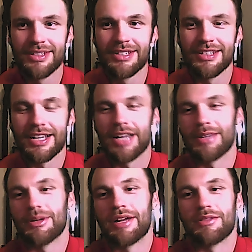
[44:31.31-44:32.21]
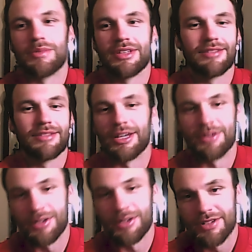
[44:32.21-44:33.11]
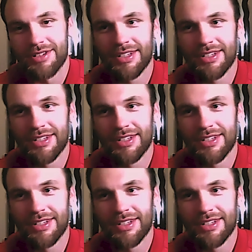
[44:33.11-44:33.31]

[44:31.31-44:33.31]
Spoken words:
Like it would have to be like later on.